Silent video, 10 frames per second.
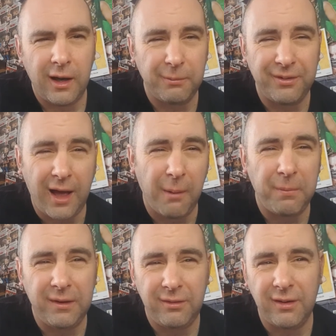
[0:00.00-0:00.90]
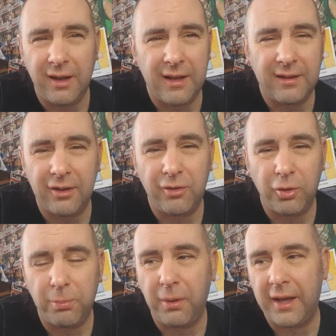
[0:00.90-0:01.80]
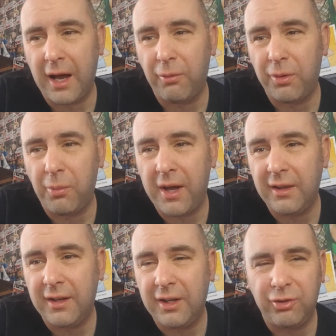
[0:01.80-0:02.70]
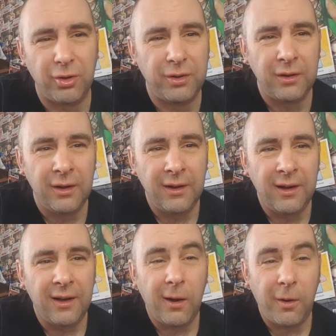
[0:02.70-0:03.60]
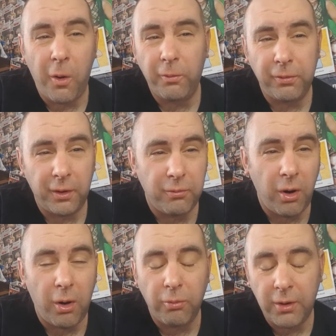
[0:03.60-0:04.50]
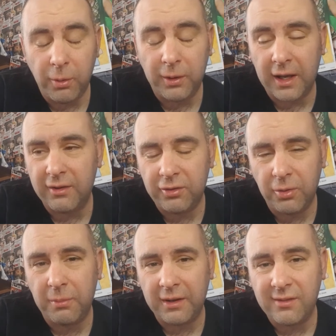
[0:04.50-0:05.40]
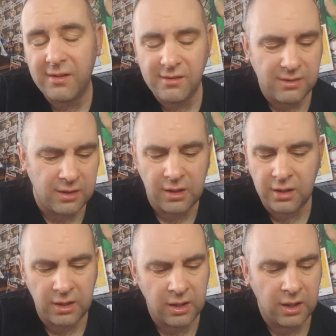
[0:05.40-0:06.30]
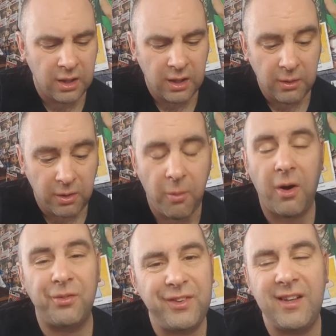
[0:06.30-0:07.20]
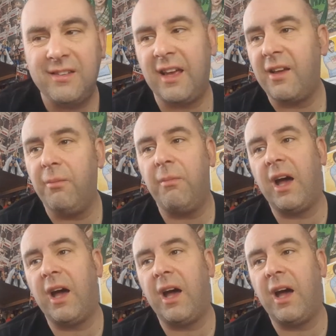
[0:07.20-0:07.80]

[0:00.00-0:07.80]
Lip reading: I'm just happy to let this just play out the way that it should, and hopefully Raw will get some answers. Go on to the second